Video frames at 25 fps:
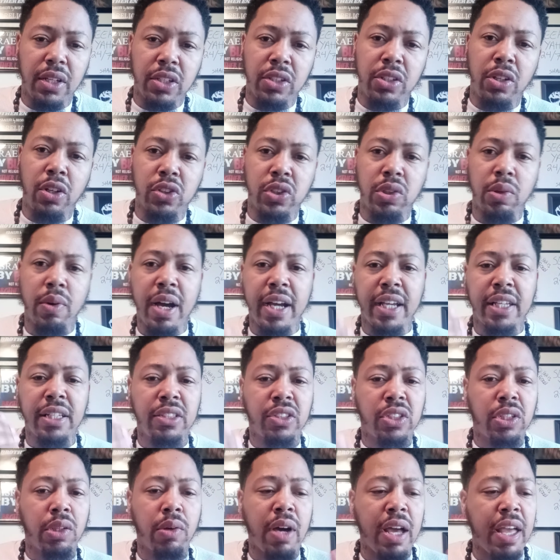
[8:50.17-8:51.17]
So
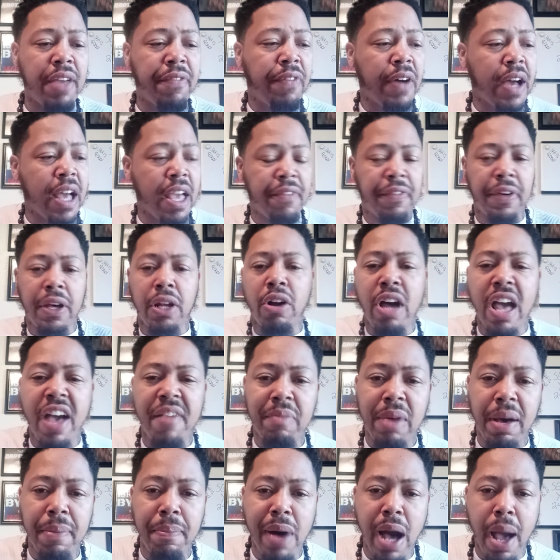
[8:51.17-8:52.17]
if I don't
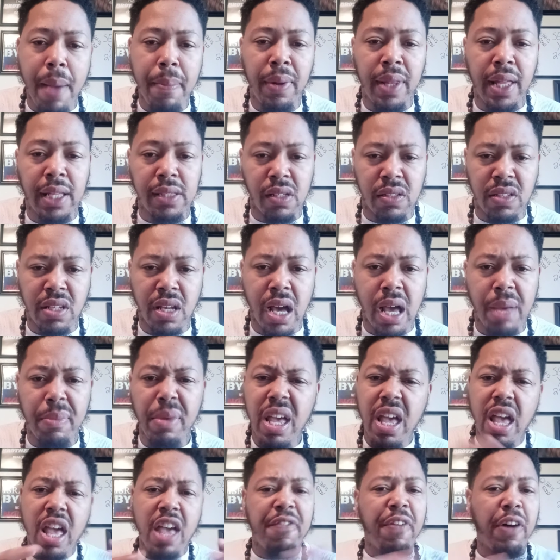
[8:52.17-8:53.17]
have my Bible at the time,
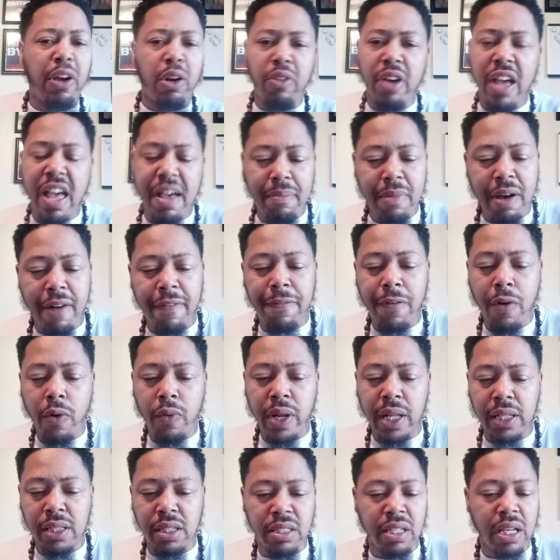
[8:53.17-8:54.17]
if I don't have my
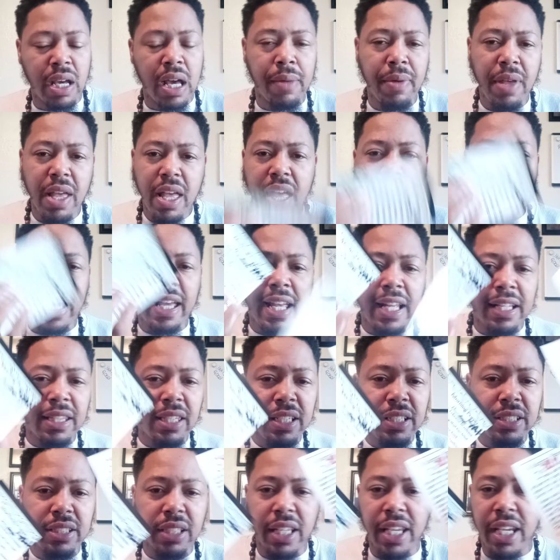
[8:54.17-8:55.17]
phone at the time, I got
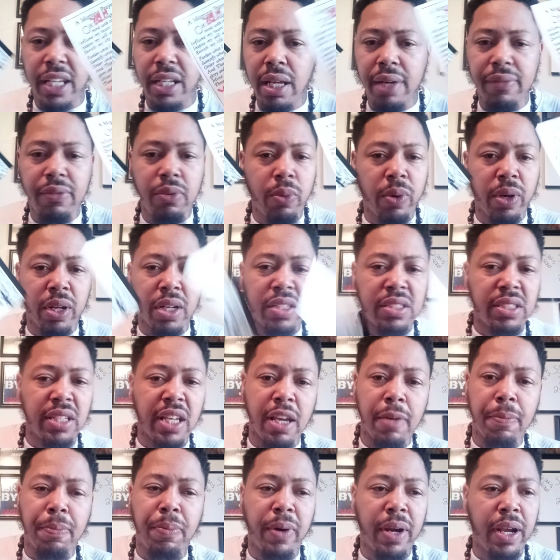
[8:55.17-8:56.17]
these laying everywhere to
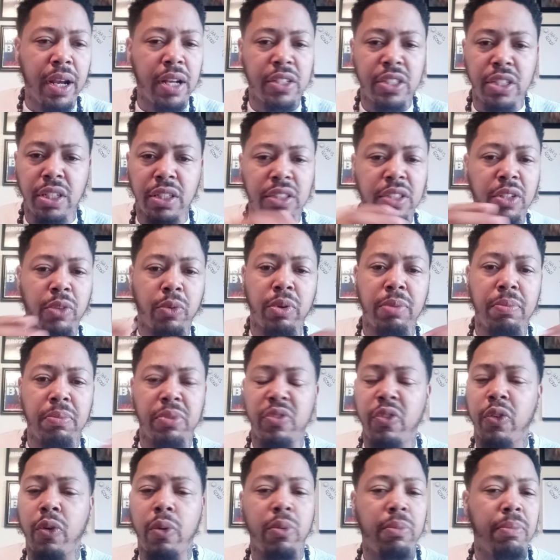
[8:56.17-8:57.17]
say a prayer
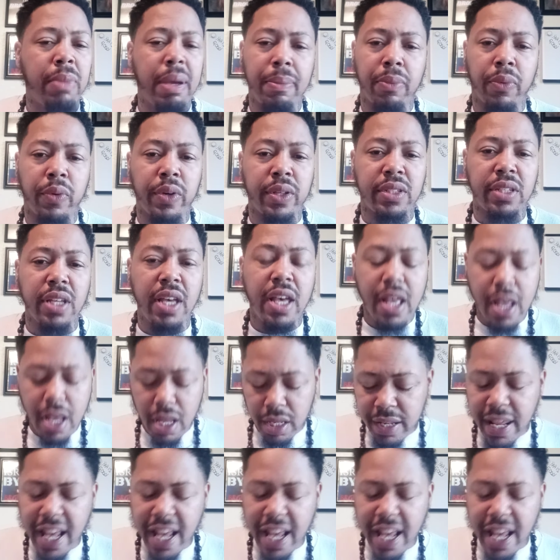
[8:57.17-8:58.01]
for remembrance.